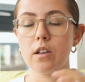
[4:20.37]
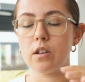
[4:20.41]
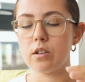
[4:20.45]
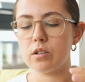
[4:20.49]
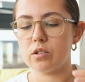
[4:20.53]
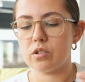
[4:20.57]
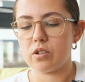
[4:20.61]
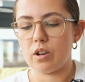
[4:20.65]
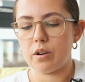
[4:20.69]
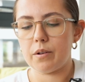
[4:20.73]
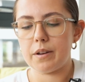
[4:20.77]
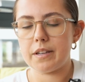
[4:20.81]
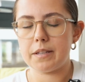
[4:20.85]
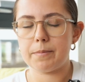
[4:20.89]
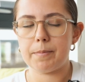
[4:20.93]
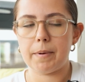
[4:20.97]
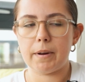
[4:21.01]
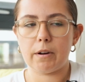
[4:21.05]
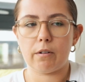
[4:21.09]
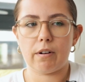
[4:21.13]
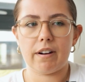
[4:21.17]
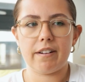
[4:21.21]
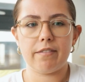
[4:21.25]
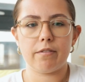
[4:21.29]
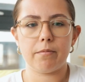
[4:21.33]
So it's been
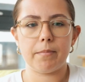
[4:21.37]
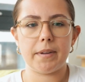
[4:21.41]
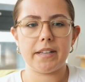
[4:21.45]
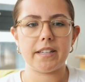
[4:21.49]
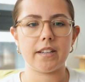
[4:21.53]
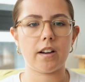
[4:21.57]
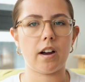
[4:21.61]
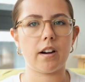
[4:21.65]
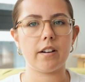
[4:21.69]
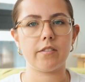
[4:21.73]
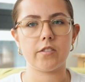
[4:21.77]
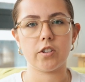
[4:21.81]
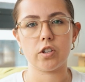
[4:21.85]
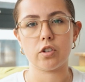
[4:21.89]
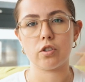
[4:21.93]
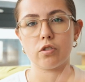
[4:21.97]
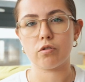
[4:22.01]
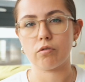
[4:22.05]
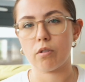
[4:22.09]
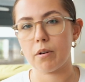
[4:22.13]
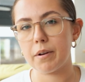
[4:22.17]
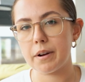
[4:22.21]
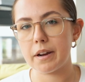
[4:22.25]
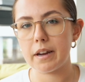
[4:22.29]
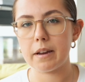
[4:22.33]
great for me to kind of just
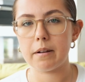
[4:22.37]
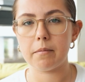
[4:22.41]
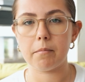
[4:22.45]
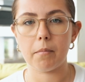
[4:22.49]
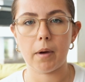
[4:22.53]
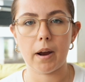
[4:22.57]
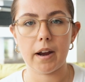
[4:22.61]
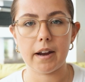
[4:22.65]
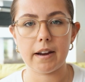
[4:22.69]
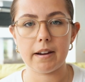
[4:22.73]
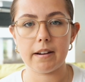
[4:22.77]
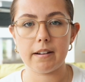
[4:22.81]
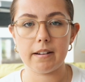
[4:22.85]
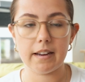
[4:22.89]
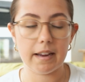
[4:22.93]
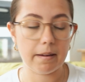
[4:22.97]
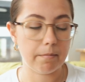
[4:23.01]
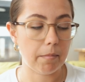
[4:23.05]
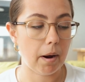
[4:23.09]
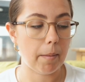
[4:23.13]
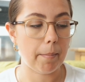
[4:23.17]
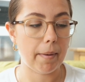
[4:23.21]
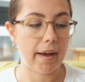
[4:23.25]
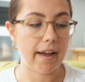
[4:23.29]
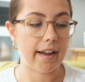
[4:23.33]
throw it in my
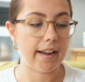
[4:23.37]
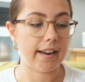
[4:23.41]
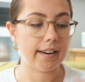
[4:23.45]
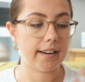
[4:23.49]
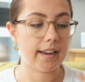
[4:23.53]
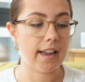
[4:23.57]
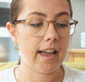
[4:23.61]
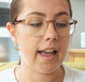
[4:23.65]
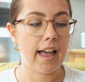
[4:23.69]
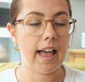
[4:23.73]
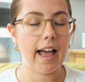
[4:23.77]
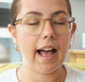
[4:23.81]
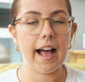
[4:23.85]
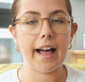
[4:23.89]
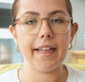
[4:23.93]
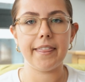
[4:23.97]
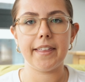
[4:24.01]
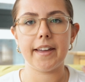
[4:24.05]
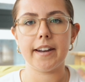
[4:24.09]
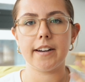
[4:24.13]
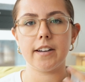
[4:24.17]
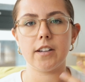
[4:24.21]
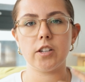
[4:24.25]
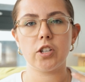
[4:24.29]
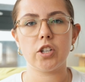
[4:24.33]
bag and
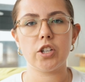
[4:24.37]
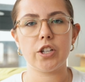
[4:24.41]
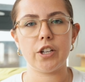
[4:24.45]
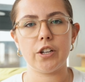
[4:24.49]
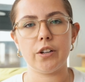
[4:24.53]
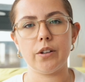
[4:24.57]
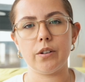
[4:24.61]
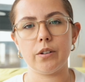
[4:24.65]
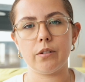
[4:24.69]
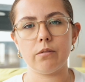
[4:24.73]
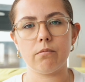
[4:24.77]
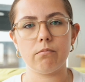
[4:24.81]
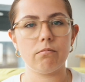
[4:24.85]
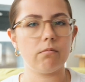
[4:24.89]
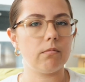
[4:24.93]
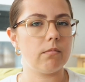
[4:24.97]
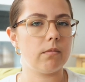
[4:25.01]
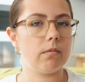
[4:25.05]
then shoot